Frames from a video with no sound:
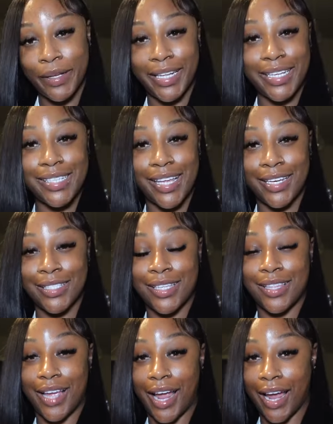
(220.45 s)
let's get into
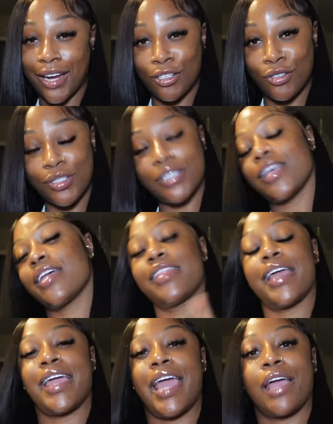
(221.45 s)
the handles
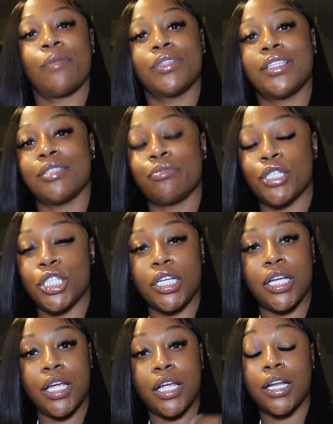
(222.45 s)
that came with this
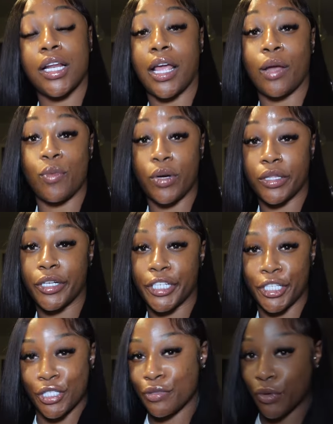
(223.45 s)
machine and what they're
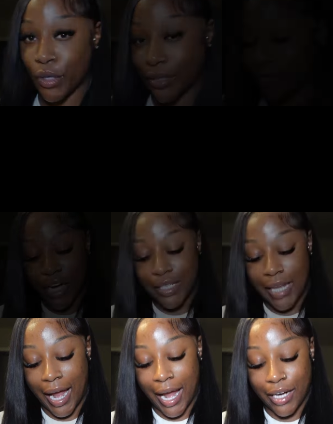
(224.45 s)
used for. The first
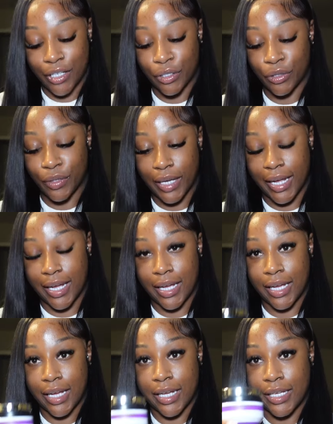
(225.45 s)
handle
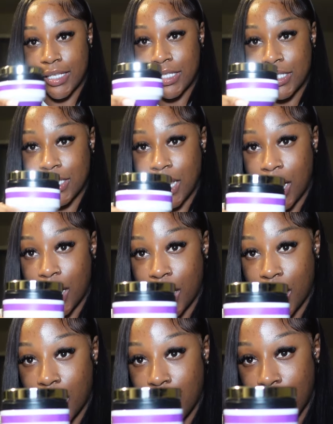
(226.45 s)
is
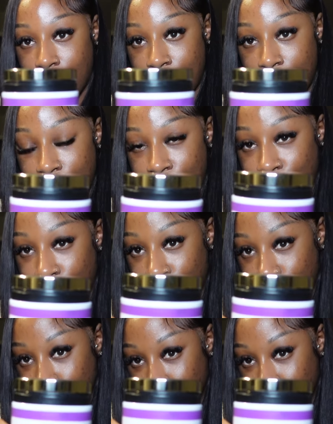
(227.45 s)
her.